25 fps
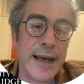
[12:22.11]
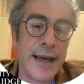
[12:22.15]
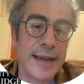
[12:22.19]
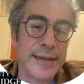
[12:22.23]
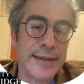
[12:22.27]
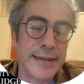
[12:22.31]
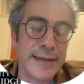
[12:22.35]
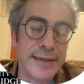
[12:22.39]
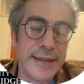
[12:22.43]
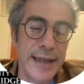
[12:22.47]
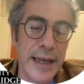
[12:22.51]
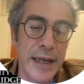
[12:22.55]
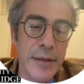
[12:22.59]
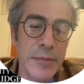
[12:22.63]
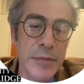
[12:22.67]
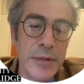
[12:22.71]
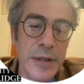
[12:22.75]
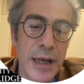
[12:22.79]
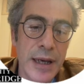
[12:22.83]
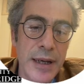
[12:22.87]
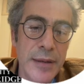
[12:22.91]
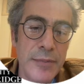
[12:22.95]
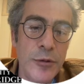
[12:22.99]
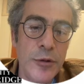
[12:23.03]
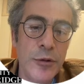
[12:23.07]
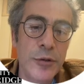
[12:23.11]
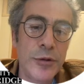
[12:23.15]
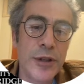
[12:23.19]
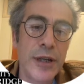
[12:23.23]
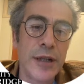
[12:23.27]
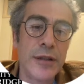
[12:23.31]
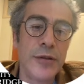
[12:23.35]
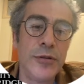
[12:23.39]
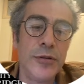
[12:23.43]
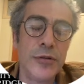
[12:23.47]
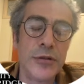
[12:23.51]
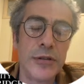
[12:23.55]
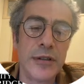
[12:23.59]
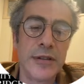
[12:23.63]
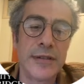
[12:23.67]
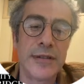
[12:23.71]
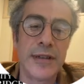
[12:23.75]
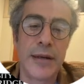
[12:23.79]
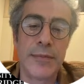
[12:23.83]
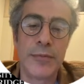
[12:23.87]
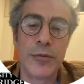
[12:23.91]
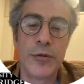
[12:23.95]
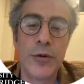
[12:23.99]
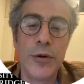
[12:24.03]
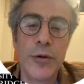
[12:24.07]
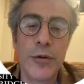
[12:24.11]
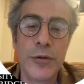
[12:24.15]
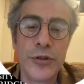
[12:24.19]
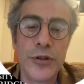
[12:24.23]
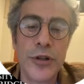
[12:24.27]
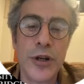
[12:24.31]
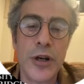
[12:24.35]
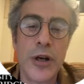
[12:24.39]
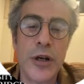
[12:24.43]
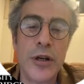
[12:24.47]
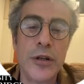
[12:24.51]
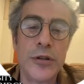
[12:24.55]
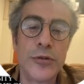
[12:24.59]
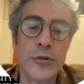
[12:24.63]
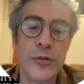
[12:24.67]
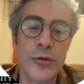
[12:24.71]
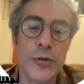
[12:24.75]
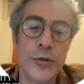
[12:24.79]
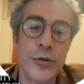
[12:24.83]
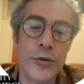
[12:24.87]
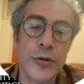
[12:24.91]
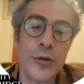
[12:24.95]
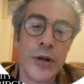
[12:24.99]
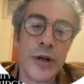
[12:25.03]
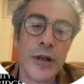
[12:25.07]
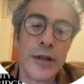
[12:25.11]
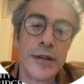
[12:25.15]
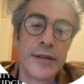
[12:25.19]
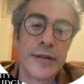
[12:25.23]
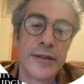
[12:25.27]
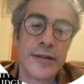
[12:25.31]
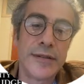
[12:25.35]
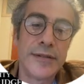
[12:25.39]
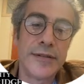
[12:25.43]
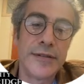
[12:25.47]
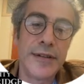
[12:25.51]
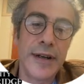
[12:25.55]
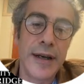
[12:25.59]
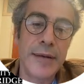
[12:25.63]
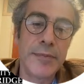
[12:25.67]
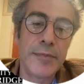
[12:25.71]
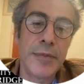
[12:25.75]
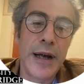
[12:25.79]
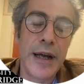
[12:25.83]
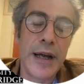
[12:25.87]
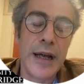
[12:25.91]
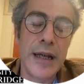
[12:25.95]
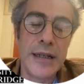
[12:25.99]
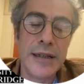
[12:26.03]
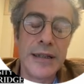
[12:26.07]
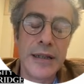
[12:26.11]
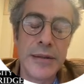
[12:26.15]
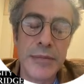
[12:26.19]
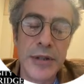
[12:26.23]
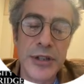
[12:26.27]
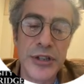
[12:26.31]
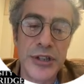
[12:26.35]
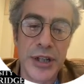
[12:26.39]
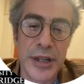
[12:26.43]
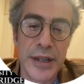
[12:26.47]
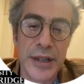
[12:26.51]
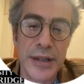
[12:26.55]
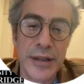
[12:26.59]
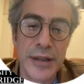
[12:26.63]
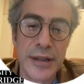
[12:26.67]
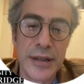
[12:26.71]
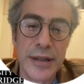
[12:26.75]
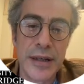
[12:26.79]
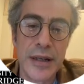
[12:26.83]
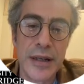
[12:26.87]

At the same time, you can use this approach to direct myelin imaging.